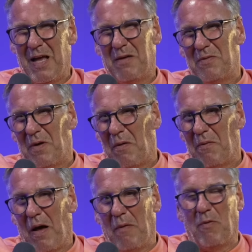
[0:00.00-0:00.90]

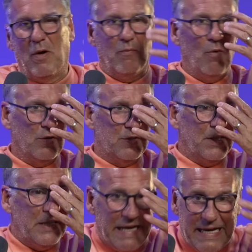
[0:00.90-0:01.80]
What's
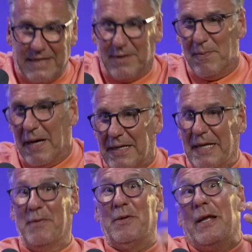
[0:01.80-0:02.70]
the
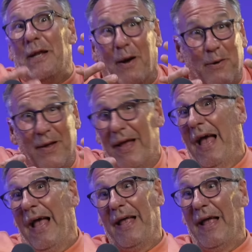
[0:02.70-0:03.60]
money? You know,
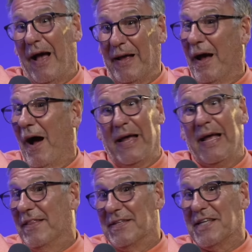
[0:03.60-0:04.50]
I
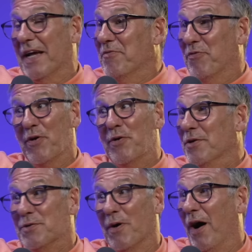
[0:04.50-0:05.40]
ate the same food
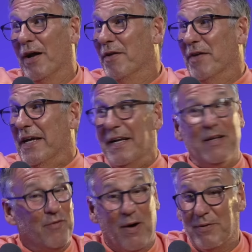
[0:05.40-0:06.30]
as what I'd have eaten
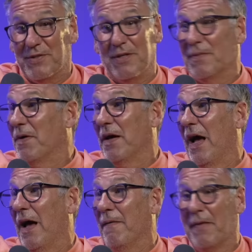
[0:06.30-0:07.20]
if I was
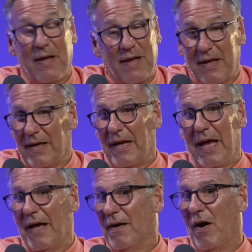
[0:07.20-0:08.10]
at
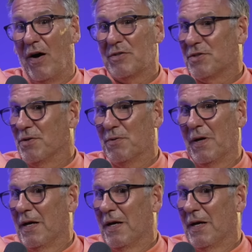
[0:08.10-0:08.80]
Arsenal.